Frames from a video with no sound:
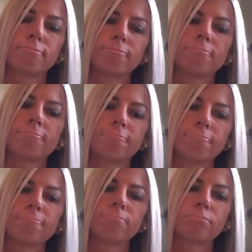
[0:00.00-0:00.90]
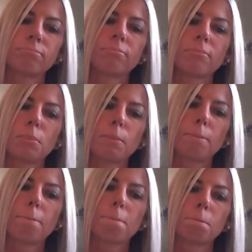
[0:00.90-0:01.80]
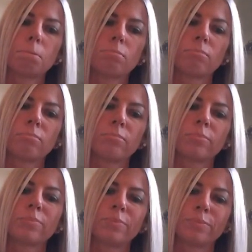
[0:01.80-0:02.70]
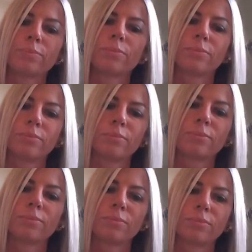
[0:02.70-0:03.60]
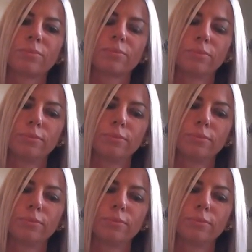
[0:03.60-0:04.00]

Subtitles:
[no speech]